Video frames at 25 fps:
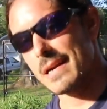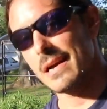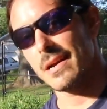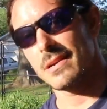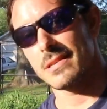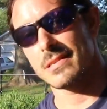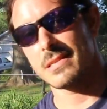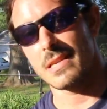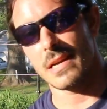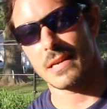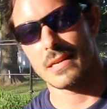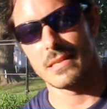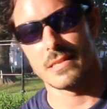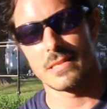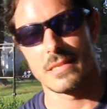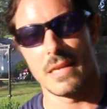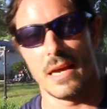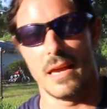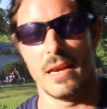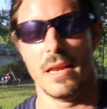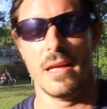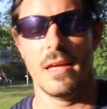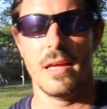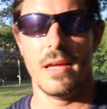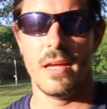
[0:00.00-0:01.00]
out a second
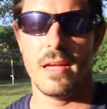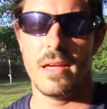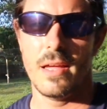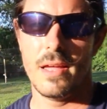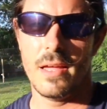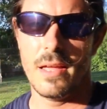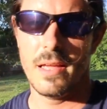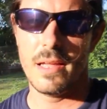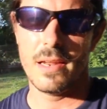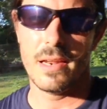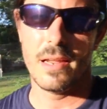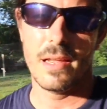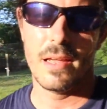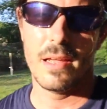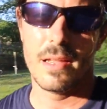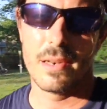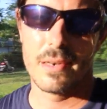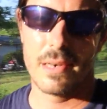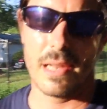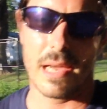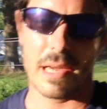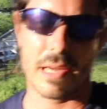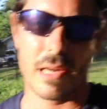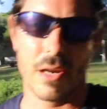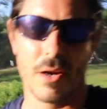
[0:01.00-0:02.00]
set.
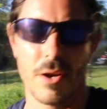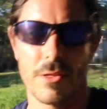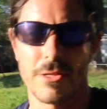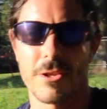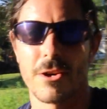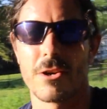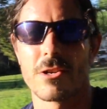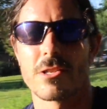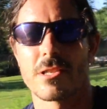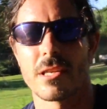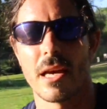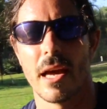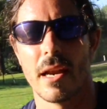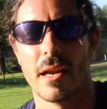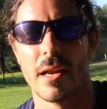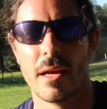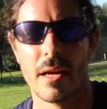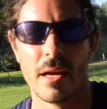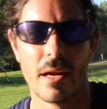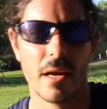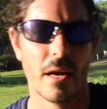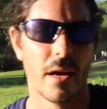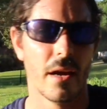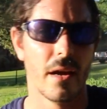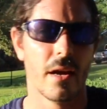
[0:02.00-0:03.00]
Knock out a third set.
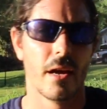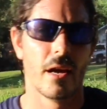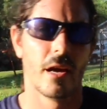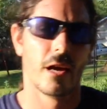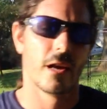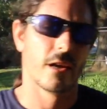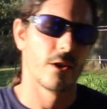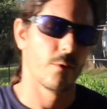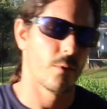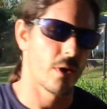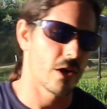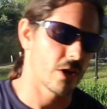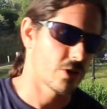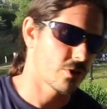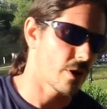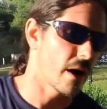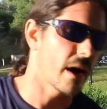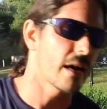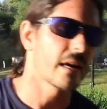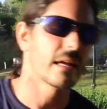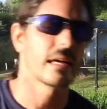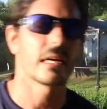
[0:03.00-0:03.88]
You want to try and